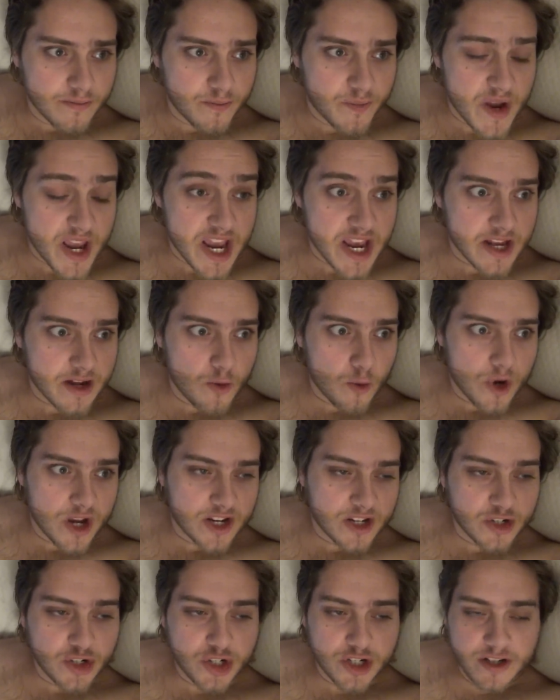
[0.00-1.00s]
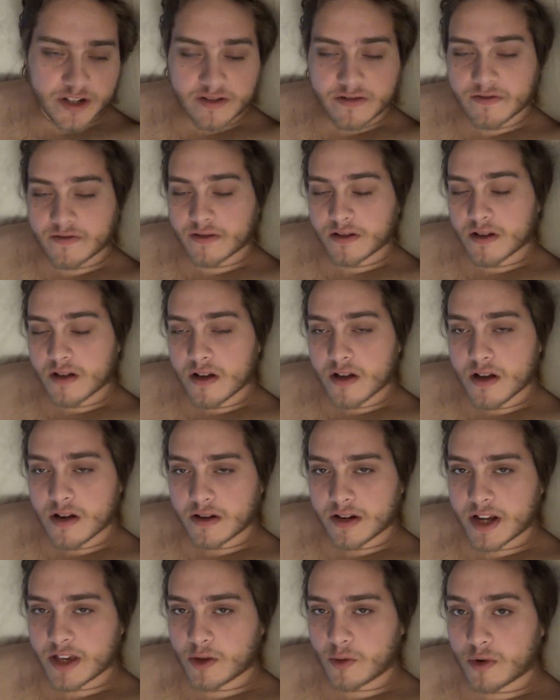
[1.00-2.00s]
Big Win Chief.
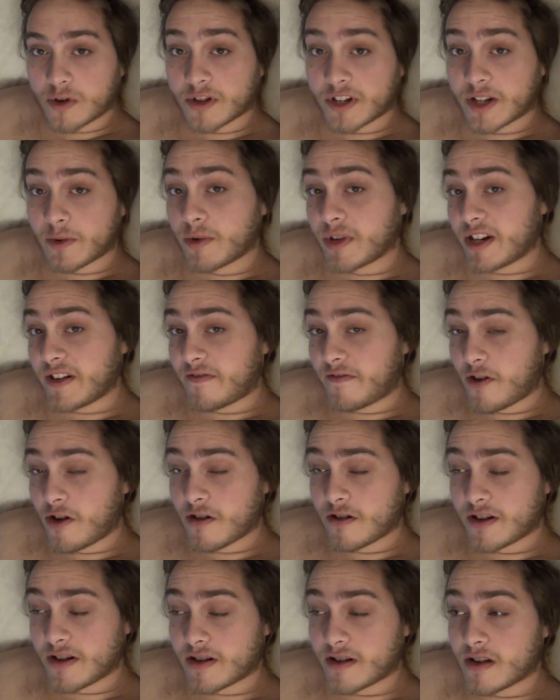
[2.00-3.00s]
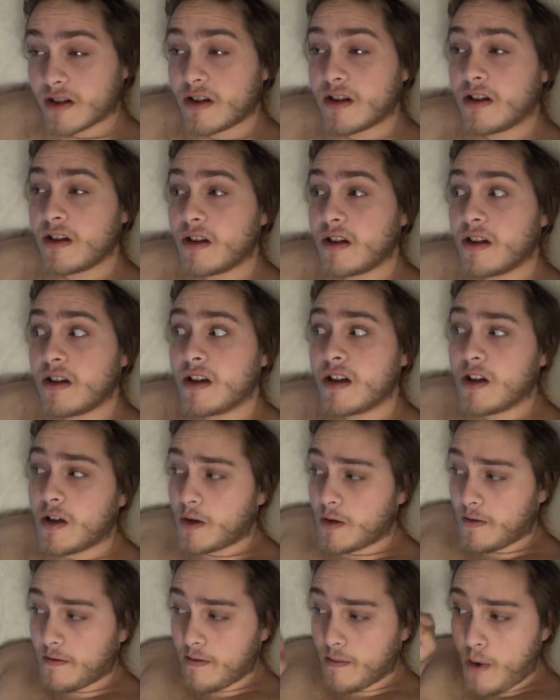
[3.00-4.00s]
In other words, when he farted,
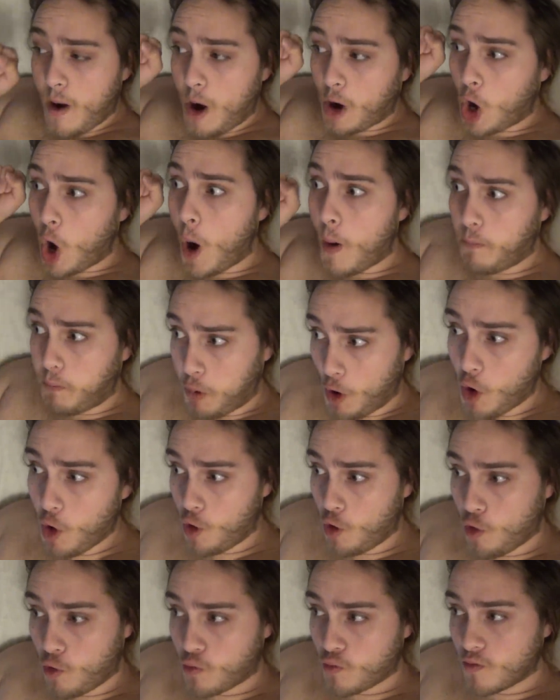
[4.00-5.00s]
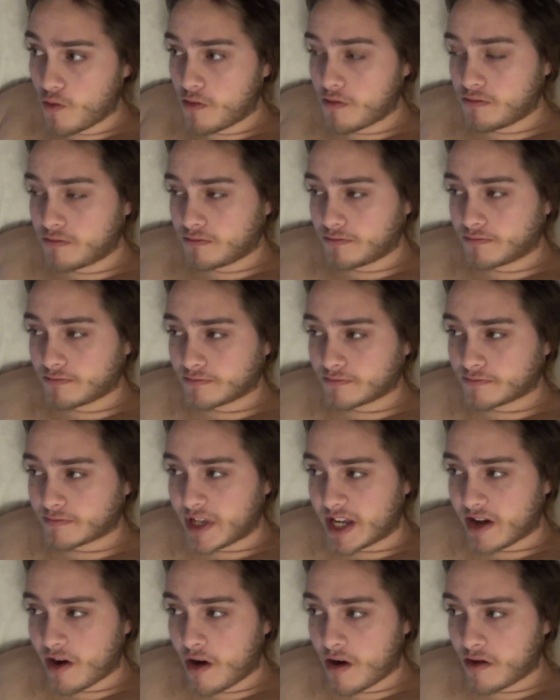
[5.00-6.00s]
kaboom!
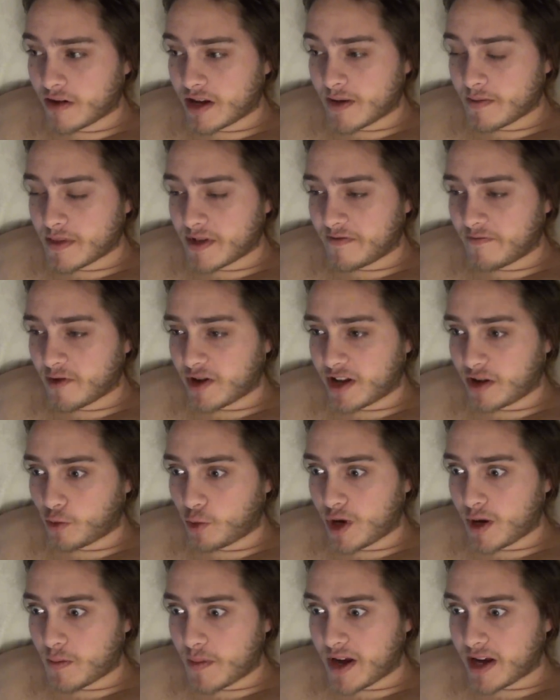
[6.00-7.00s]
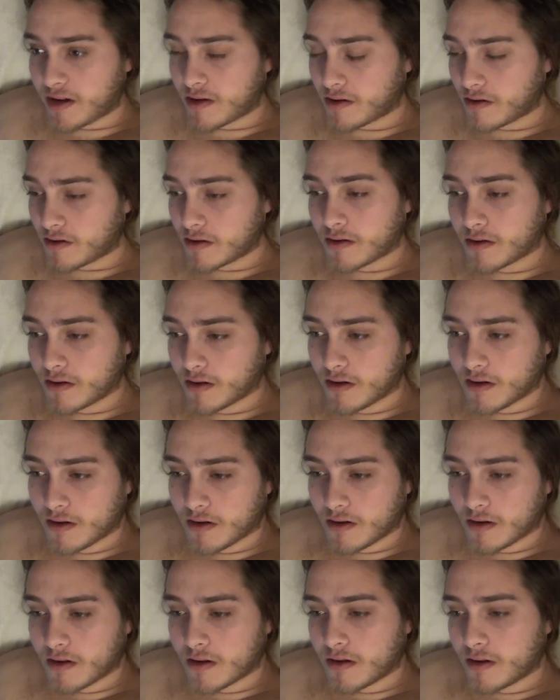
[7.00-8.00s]
They called him the freaking windmaker.
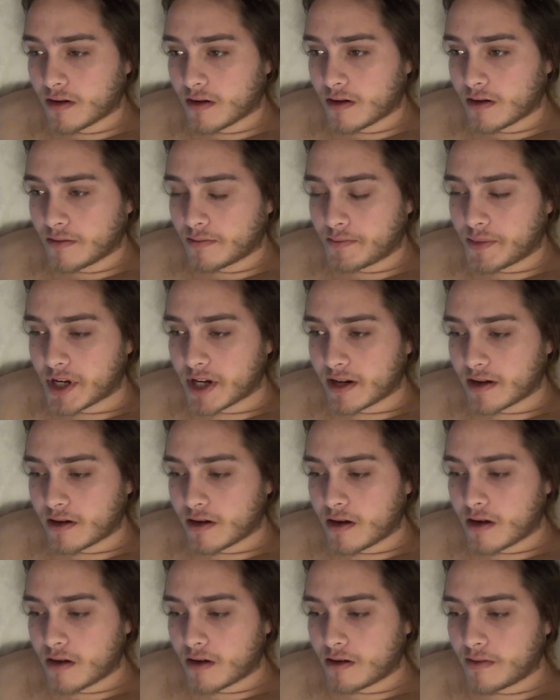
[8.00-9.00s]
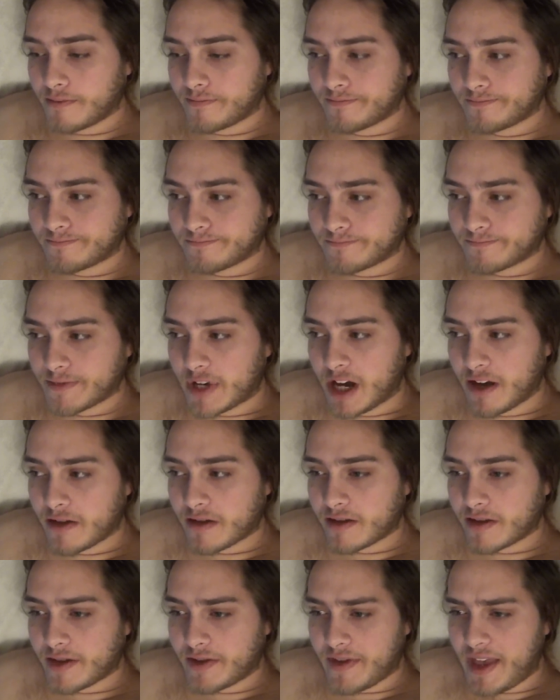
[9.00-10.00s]
But um,
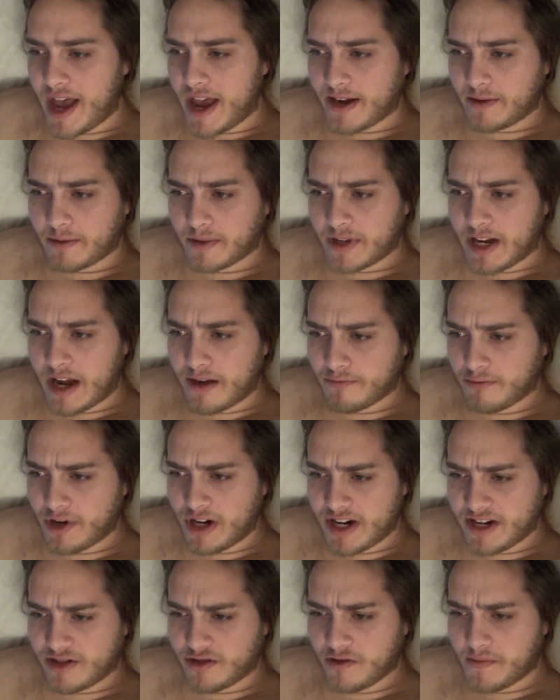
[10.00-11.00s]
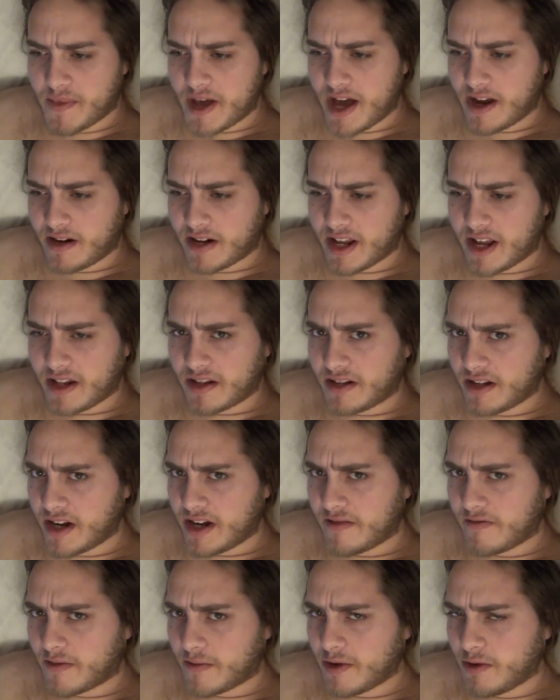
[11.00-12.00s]
other than that, it was not really too bad against state
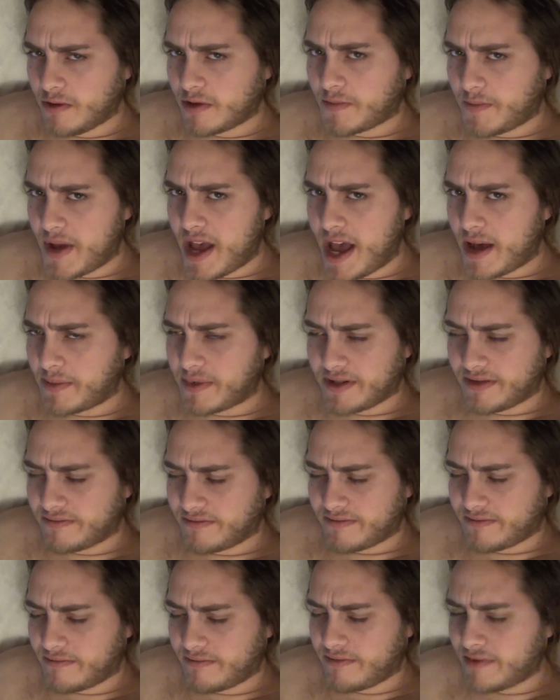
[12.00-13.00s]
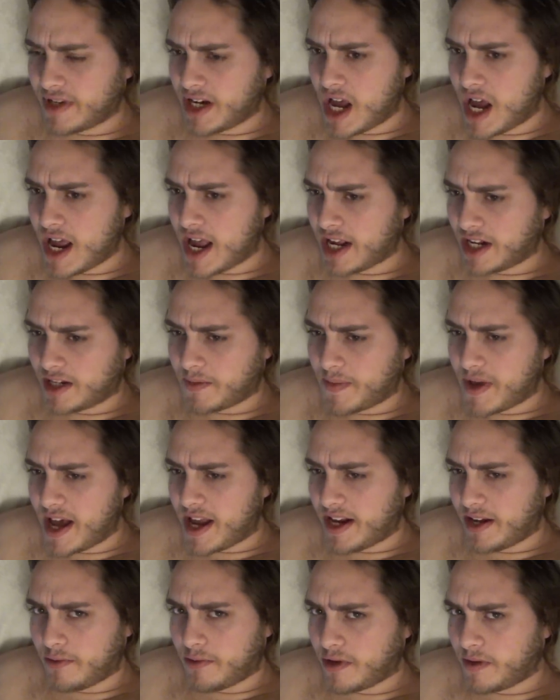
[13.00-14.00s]
of It was bad, but not as
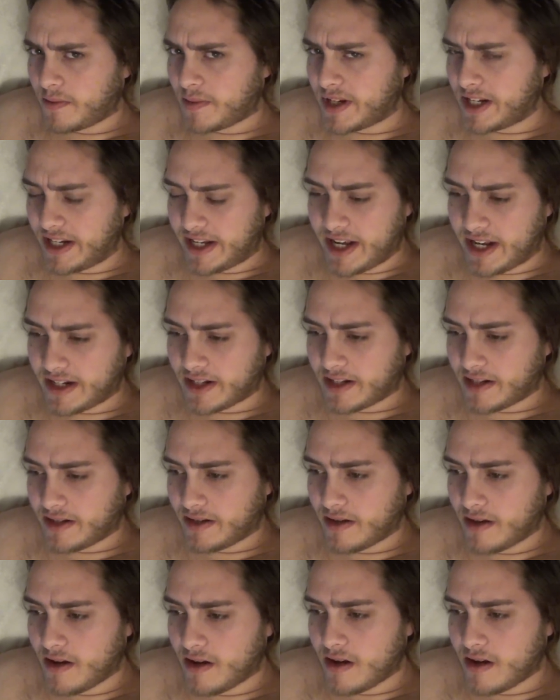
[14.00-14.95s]
bad as it would be against.